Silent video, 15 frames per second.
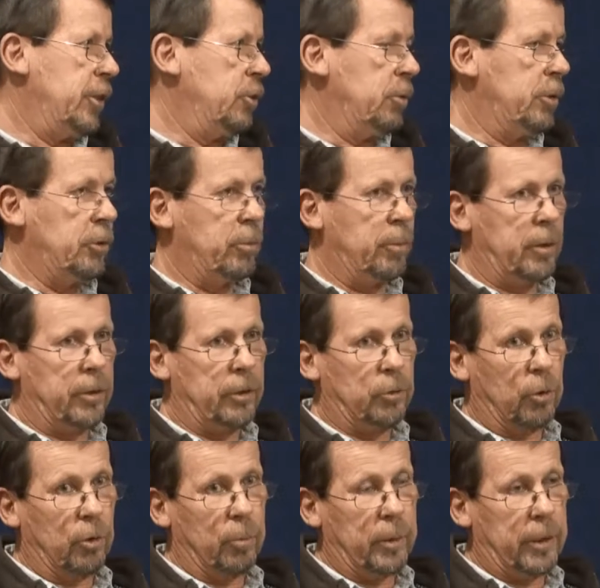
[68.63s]
best kids with
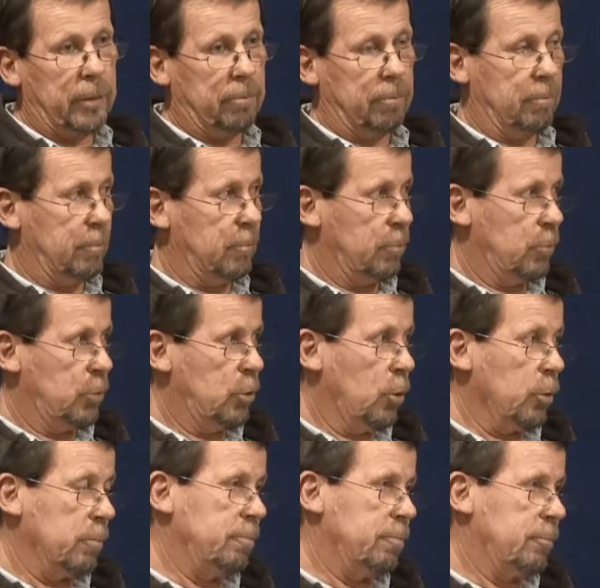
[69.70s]
disabilities ought to be
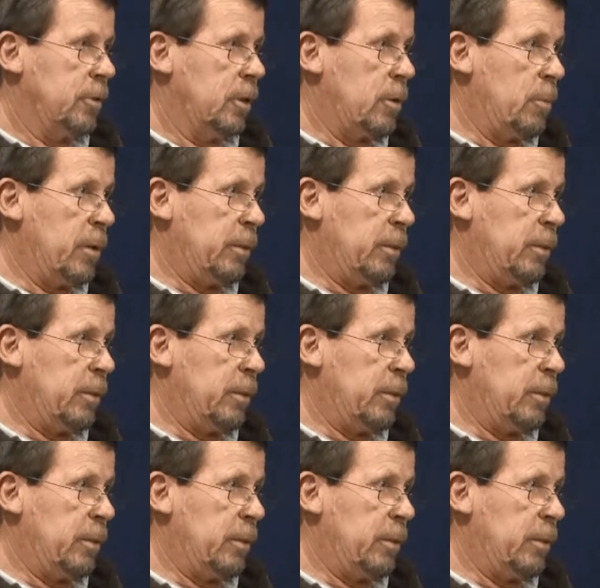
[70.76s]
taught.